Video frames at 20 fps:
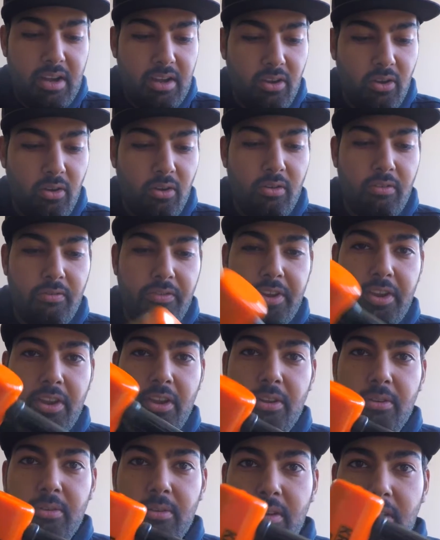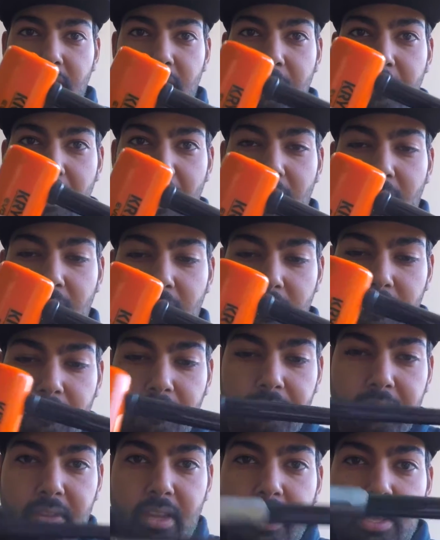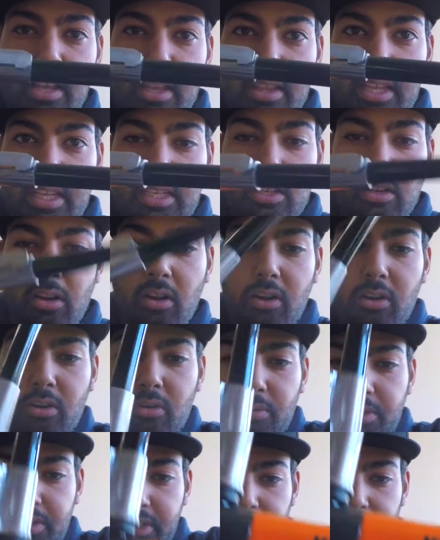long video about this lock, which